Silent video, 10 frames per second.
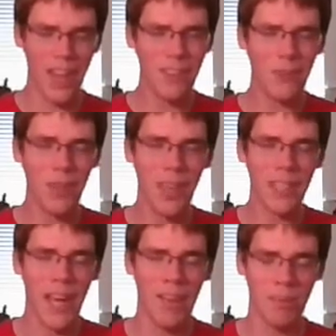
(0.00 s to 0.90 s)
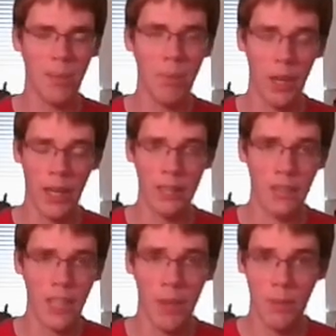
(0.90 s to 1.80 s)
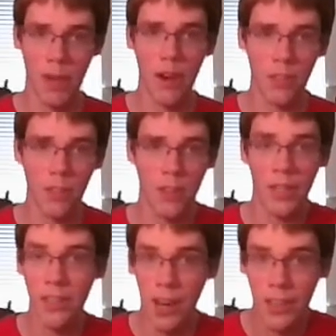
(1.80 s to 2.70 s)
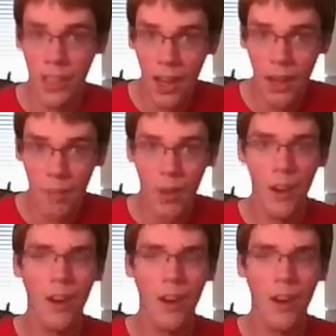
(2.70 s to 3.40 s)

I don't like having to play as the same character the entire time.